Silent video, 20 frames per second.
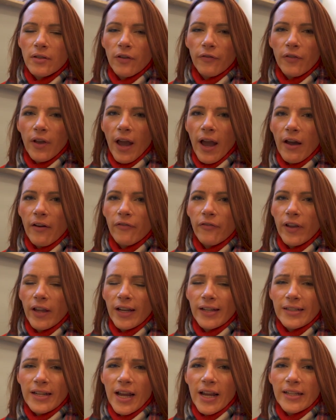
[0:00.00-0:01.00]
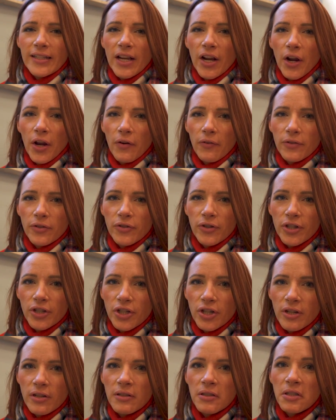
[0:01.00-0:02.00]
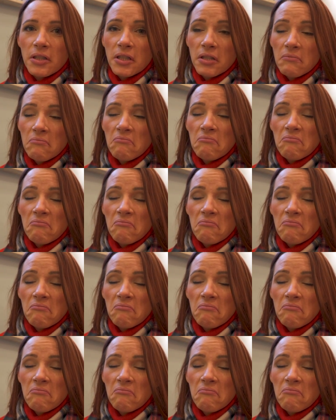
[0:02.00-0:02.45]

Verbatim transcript: So if you have any dietary restrictions,